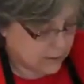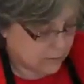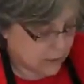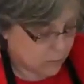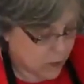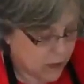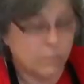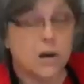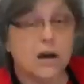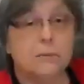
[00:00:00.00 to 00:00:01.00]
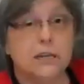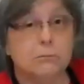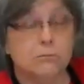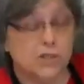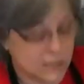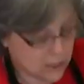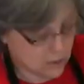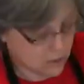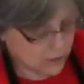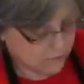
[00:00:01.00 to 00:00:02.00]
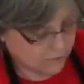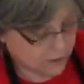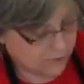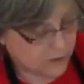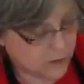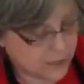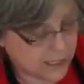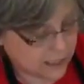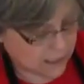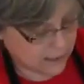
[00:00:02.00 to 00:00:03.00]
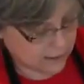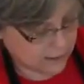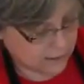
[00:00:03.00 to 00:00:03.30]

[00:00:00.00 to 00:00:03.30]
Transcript: my pom-pom, and I'm just going to hold it for a few seconds.